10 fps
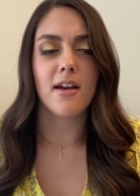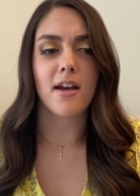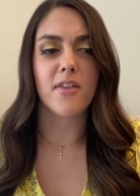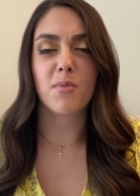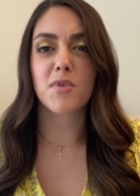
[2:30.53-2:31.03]

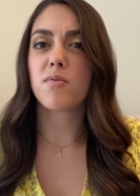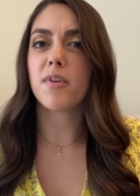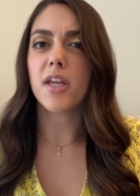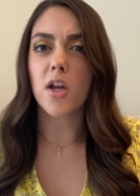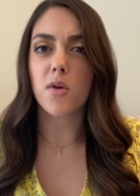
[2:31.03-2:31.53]
Uh, there was
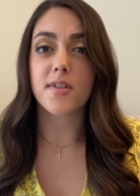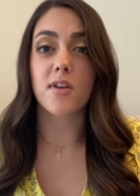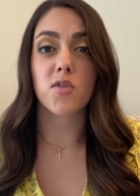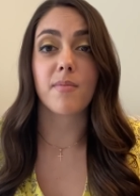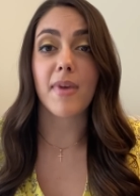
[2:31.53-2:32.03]
really no
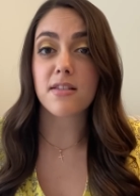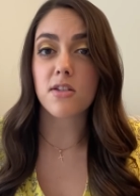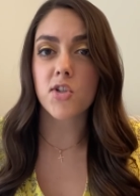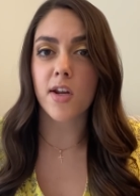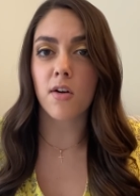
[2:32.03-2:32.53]
central
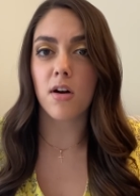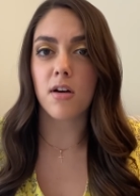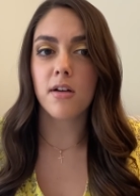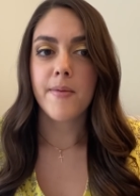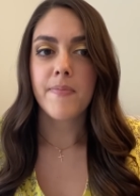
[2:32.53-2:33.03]
message at
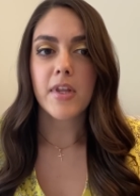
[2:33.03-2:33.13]
all.